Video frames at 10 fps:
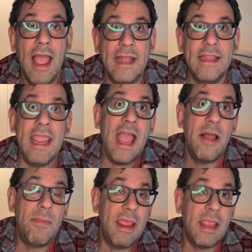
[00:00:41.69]
and they
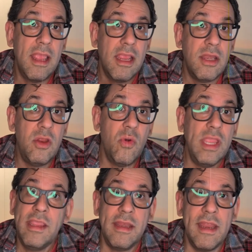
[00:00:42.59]
have like new
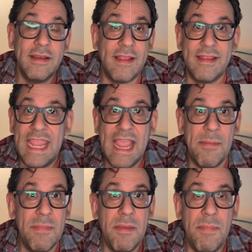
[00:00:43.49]
engineers that they
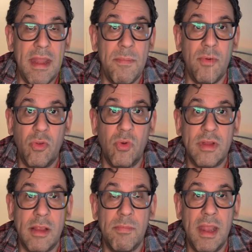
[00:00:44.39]
can be very
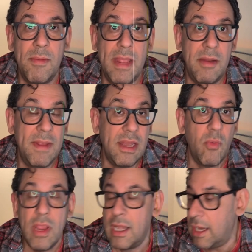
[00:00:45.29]
productive very
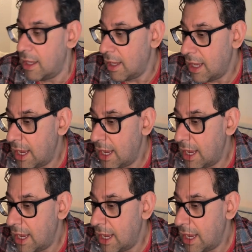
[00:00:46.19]
quickly.